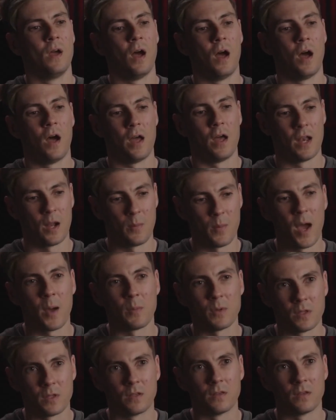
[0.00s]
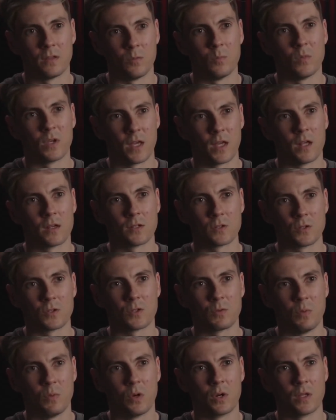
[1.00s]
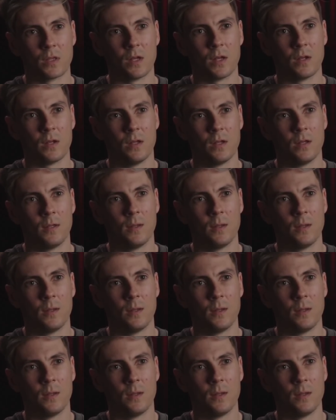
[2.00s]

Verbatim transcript: Uh, and I'm happy that the mechanics are supporting that.